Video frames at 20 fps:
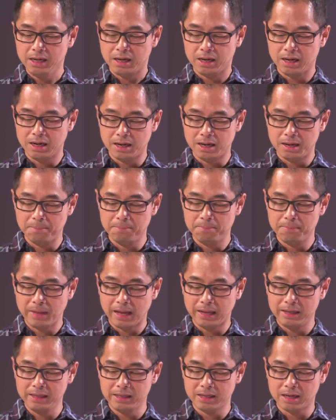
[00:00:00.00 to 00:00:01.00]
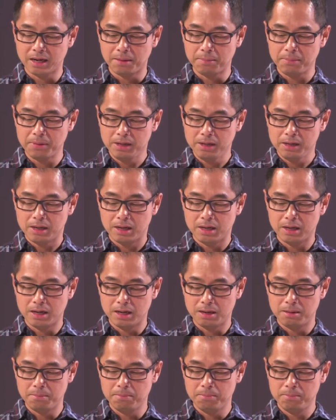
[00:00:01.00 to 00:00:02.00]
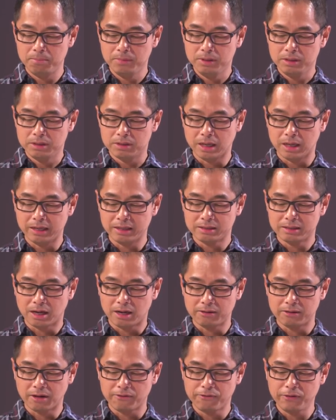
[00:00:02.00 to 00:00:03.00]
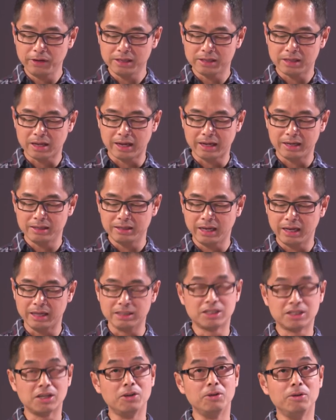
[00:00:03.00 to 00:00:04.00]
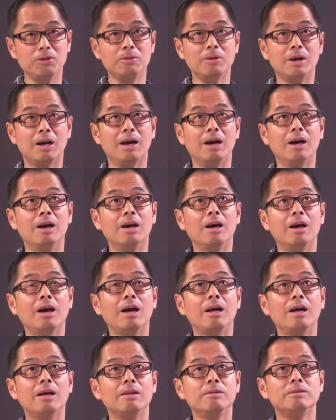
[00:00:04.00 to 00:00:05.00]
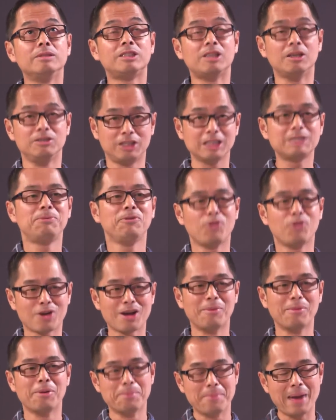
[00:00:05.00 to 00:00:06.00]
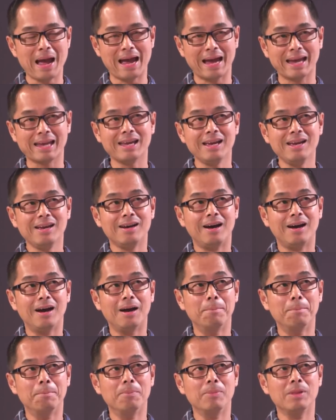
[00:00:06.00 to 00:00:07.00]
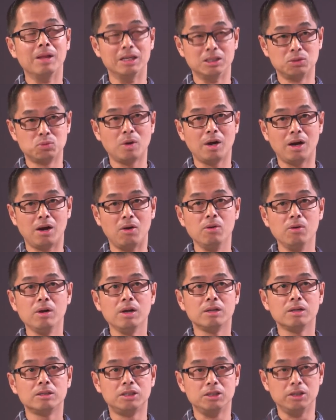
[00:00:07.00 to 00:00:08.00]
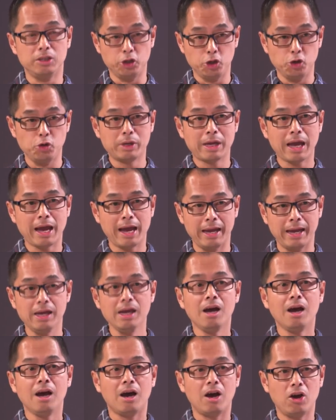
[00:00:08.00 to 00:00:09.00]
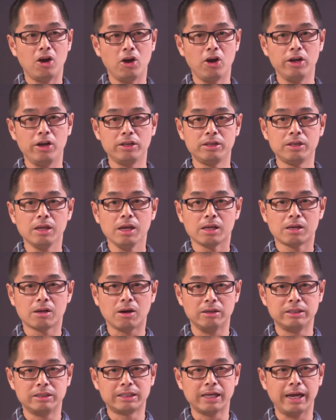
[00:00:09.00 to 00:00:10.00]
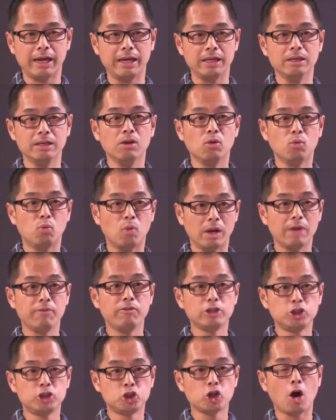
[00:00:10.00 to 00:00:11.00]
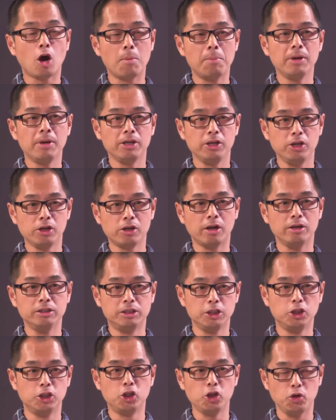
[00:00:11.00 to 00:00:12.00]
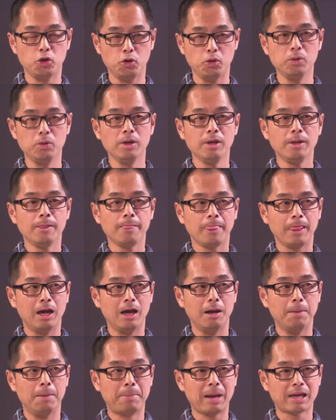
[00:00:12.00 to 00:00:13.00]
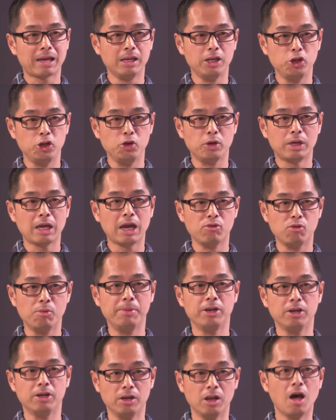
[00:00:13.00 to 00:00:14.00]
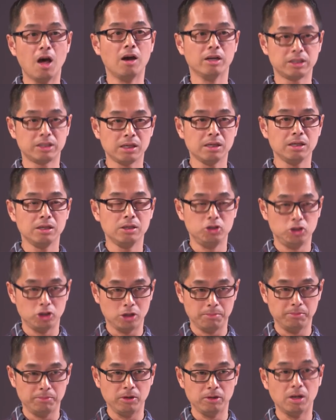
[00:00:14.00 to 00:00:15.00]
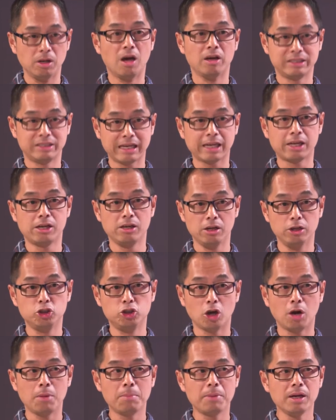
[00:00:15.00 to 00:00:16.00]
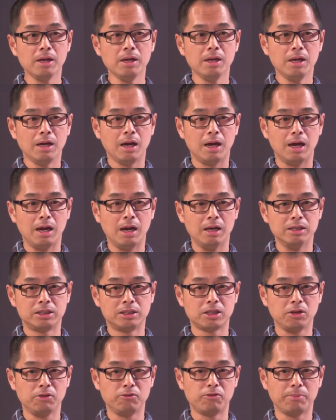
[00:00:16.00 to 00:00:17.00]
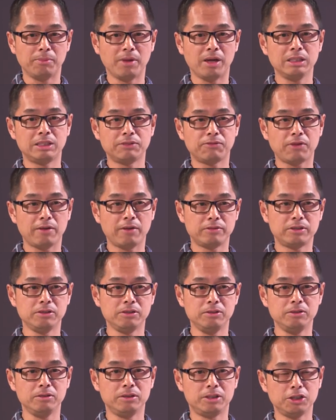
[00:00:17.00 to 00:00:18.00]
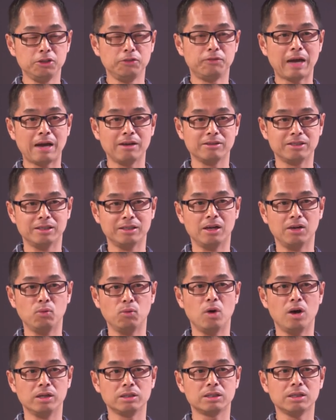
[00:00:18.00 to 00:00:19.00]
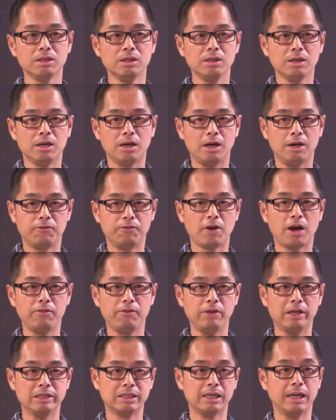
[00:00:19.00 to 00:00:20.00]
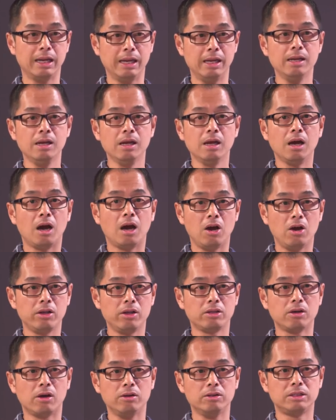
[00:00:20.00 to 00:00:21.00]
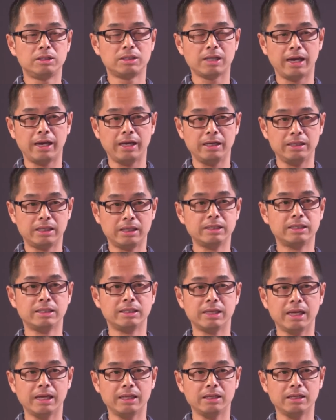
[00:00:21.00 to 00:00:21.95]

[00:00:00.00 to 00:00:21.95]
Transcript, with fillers: um, ended up um, like I, I, think like yeah. So uh, so just before coming back um, as well to the UK, I heard God saying, whatever job you're going to do uh, back in the UK will be your last job, your last secular job. Uh, so from 95 to 2000, I worked uh, five years, and then I heard God saying, "This is it.